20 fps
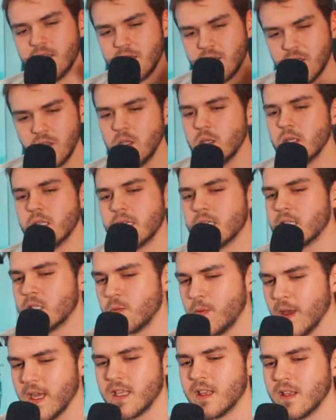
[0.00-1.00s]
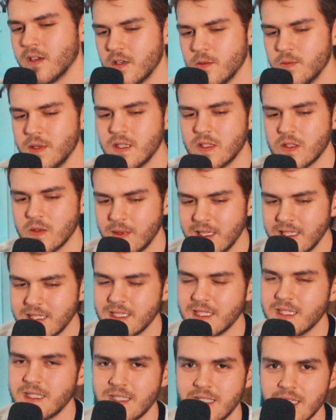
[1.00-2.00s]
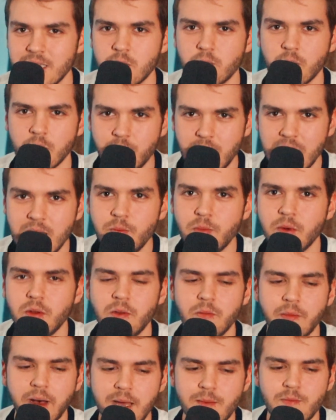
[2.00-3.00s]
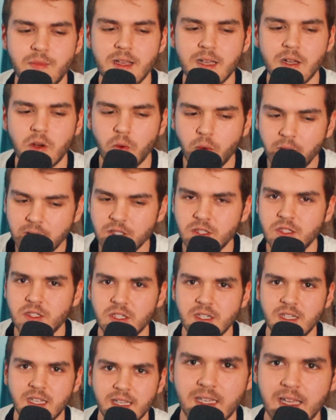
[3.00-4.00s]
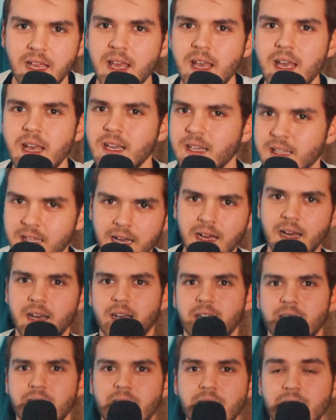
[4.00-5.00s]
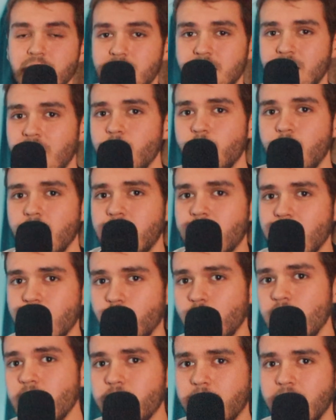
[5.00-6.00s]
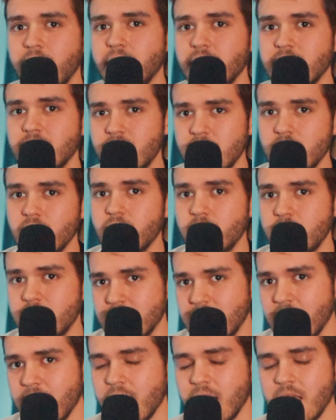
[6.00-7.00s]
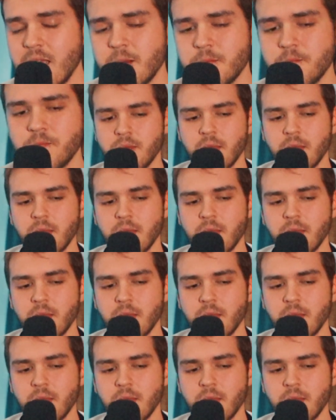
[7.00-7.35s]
So you'd expect there to be some instances where people might be questioning God in the same way that we might do today.